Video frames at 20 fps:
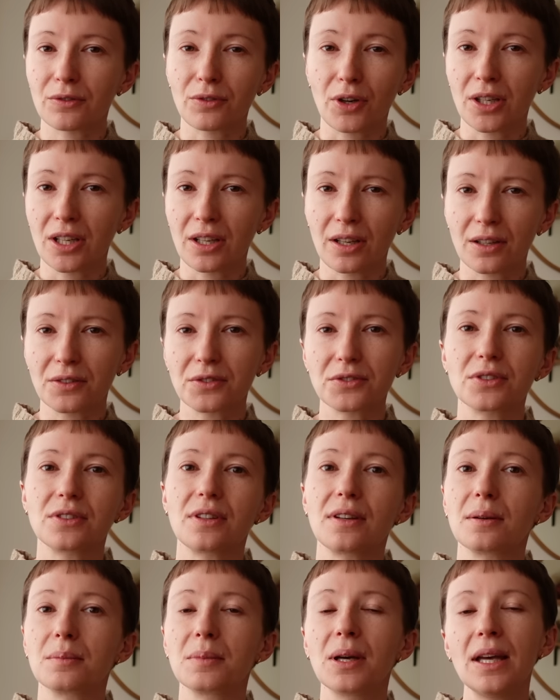running after
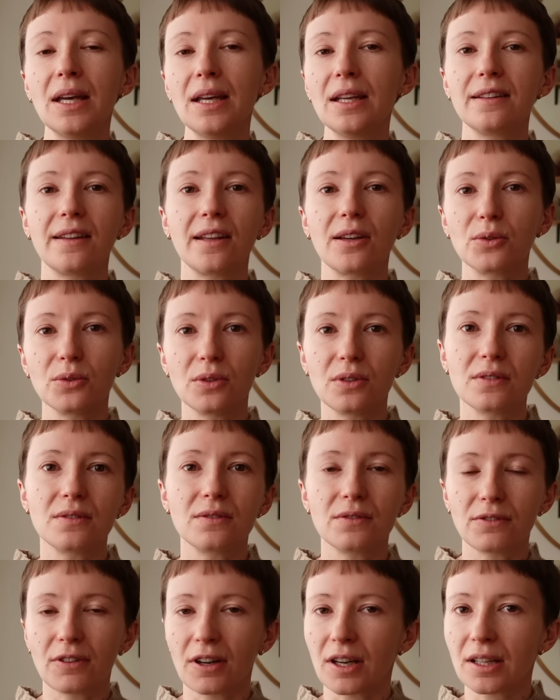them, they
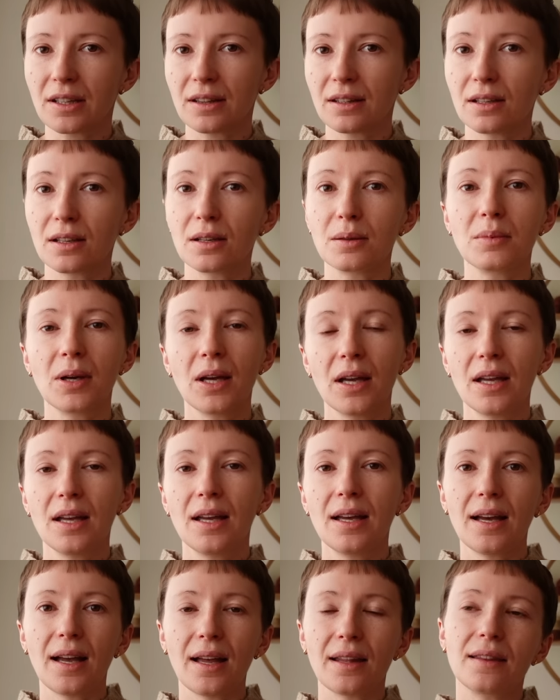couldn't find them,
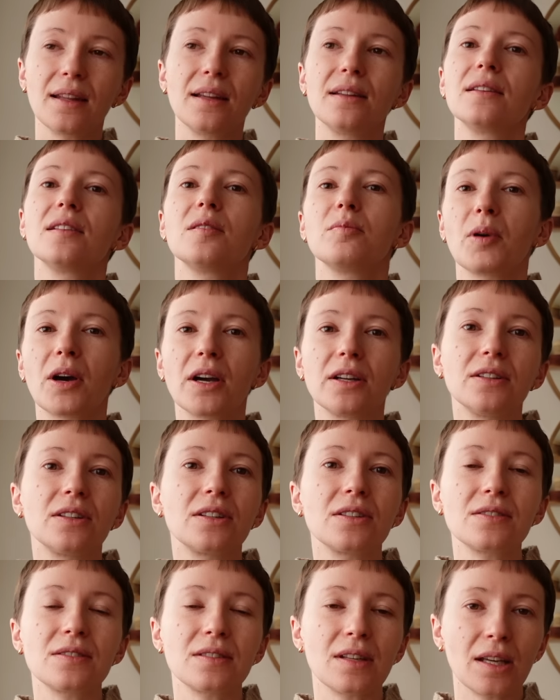and then the
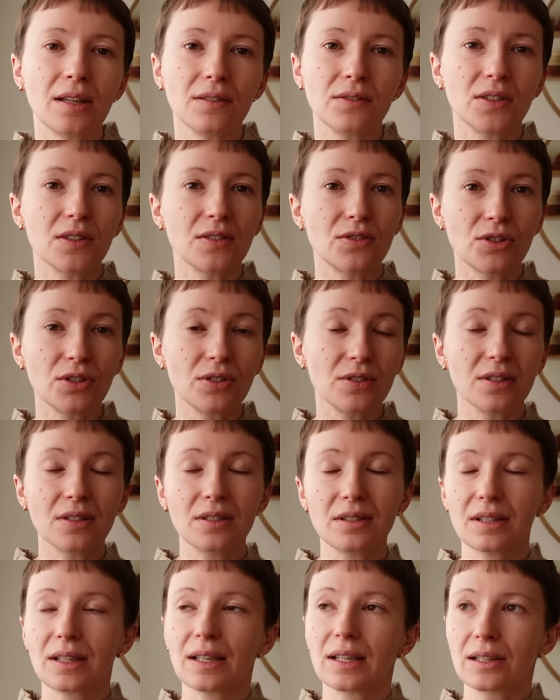spiders saved the
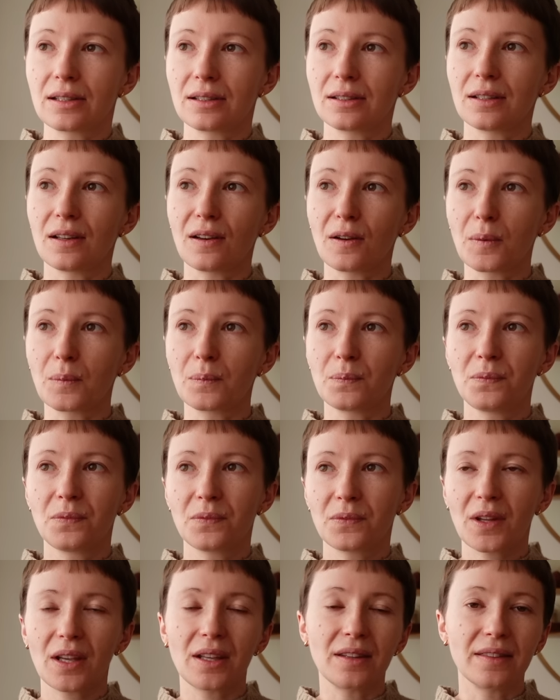Jesus, and
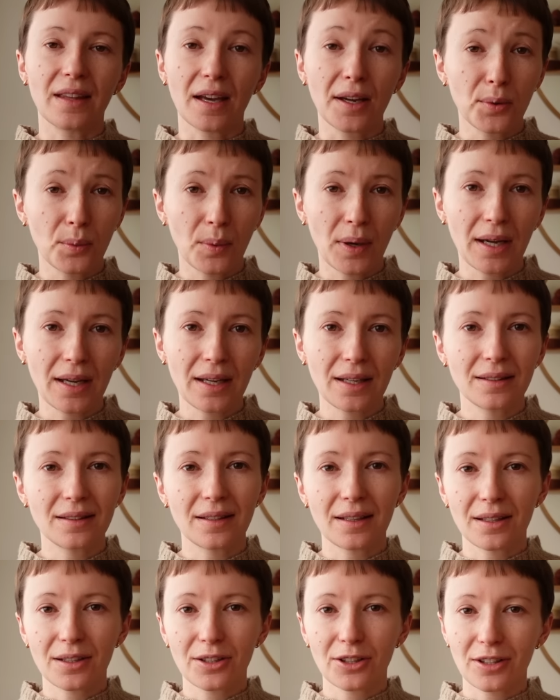in that way
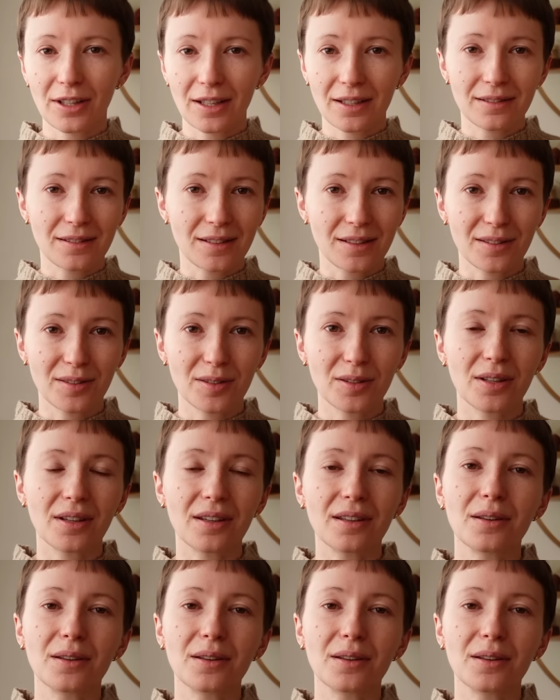they connect this